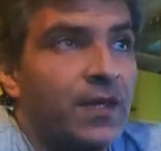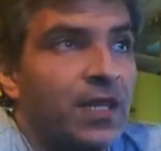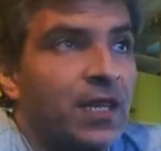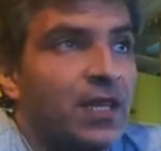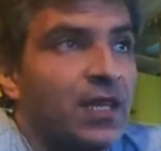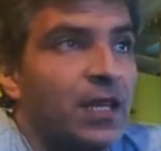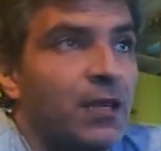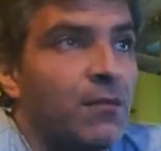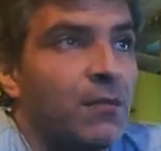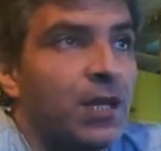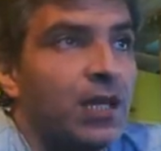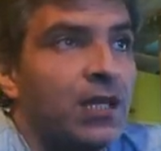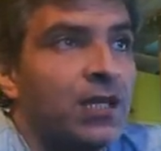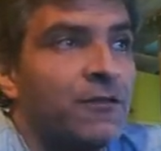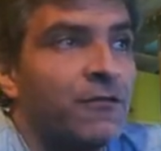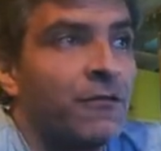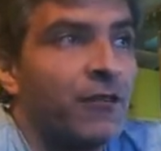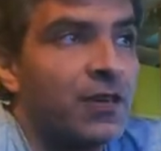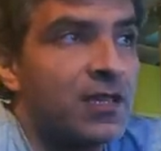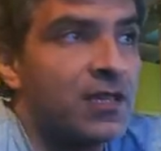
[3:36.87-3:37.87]
Yeah, they made
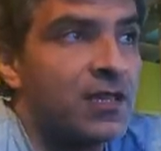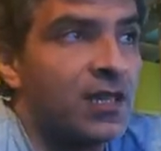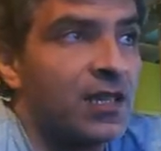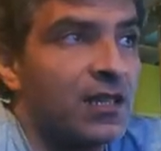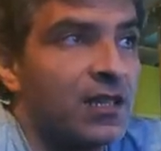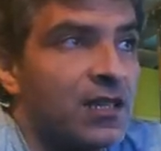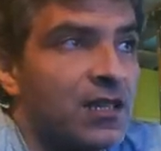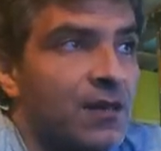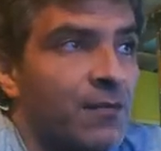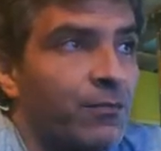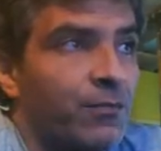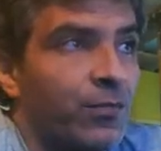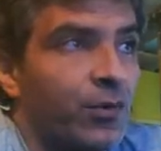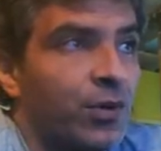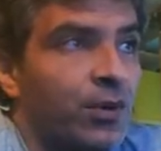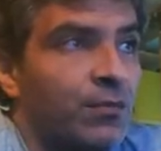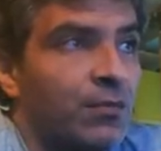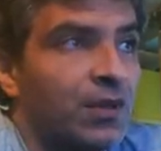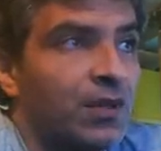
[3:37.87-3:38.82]
it faster at some point,